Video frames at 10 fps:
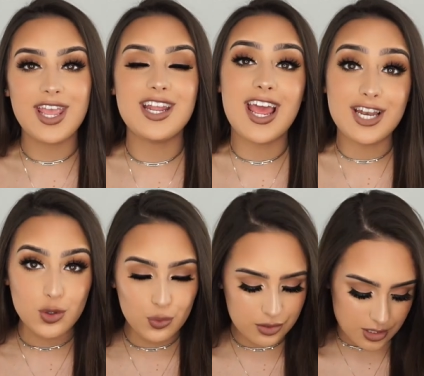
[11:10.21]
it in any
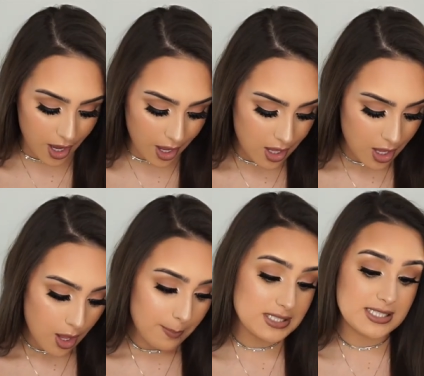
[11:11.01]
order,
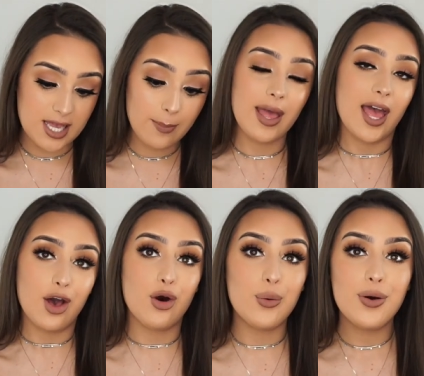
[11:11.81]
but
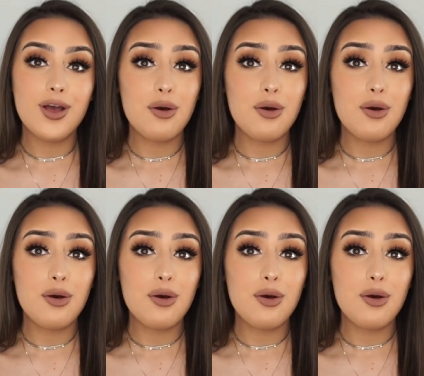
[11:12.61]
somehow